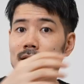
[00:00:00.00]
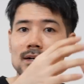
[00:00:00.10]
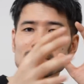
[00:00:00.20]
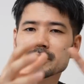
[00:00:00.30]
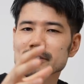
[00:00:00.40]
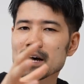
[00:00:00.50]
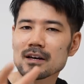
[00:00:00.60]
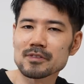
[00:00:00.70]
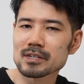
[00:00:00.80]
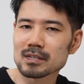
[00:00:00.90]

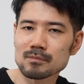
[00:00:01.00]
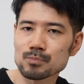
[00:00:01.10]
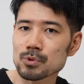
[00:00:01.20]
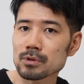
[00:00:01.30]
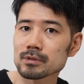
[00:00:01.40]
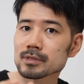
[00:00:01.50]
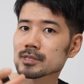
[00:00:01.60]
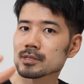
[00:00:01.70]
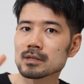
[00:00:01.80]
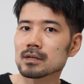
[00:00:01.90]
Understanding
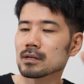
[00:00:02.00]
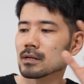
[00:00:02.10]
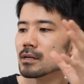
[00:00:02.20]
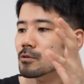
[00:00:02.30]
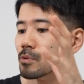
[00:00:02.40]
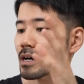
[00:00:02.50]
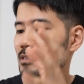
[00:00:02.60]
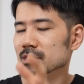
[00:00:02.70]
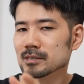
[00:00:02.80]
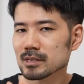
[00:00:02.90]
input,
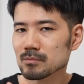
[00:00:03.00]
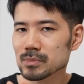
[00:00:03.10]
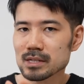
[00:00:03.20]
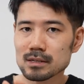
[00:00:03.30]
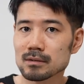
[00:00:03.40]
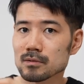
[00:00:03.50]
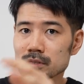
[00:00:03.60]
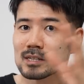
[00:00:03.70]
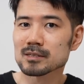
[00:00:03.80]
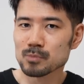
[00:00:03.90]
writing something,
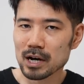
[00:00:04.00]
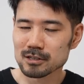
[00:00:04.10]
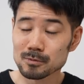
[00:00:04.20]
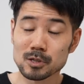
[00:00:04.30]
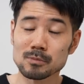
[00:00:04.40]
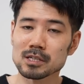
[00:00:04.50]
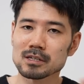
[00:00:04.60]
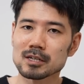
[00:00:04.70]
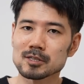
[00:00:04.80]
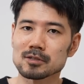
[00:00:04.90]
that's part of
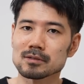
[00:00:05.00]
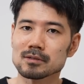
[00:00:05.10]
communication.